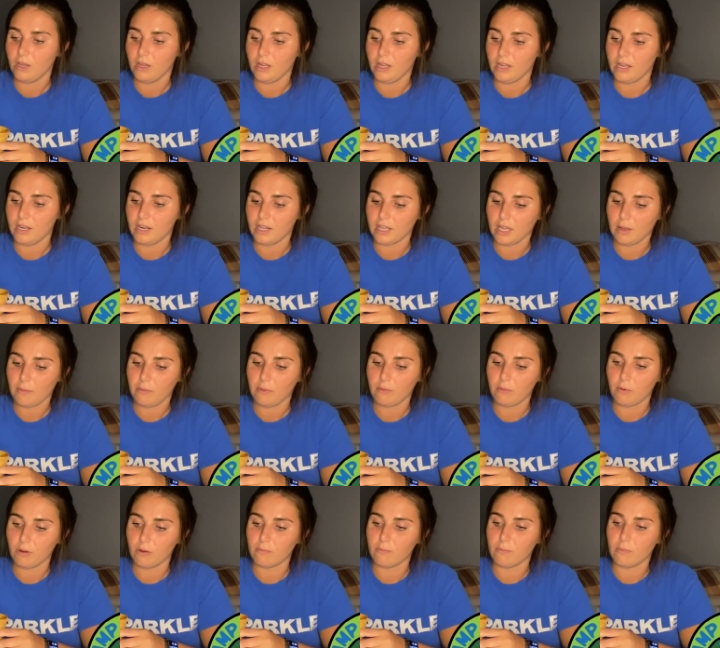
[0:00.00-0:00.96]
and a
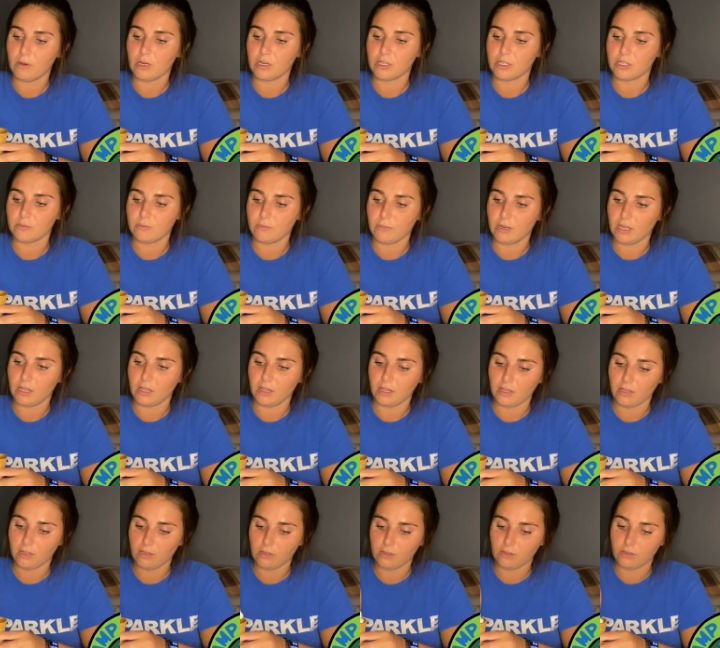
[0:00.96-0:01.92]
couple more
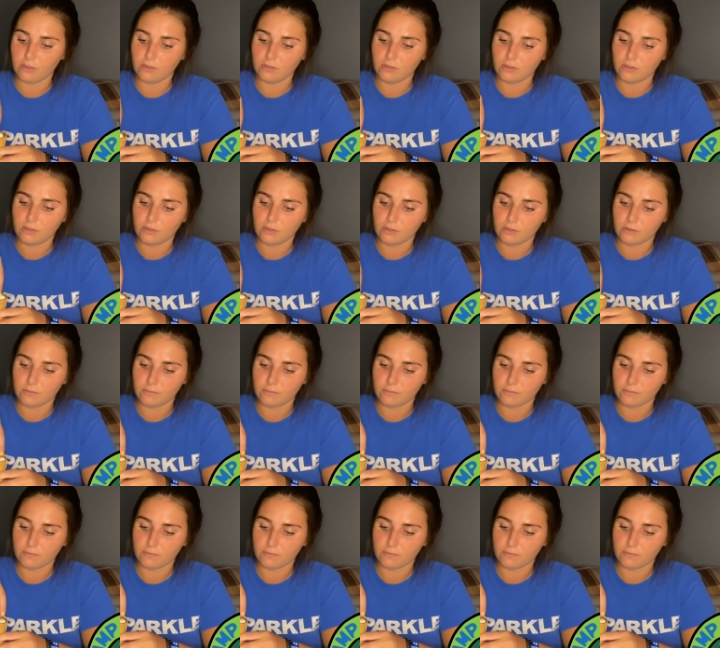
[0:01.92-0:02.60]
marshmallows